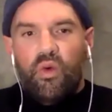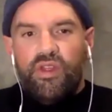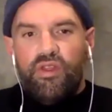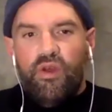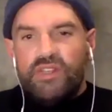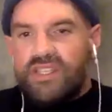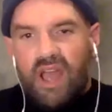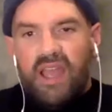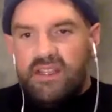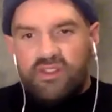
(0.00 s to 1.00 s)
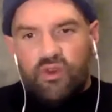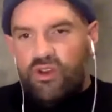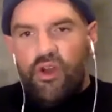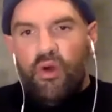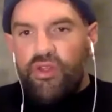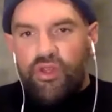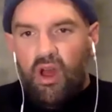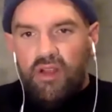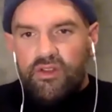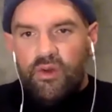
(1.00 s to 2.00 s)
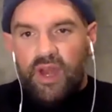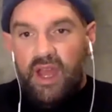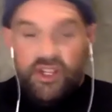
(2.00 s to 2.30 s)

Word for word: with science or no thought to it.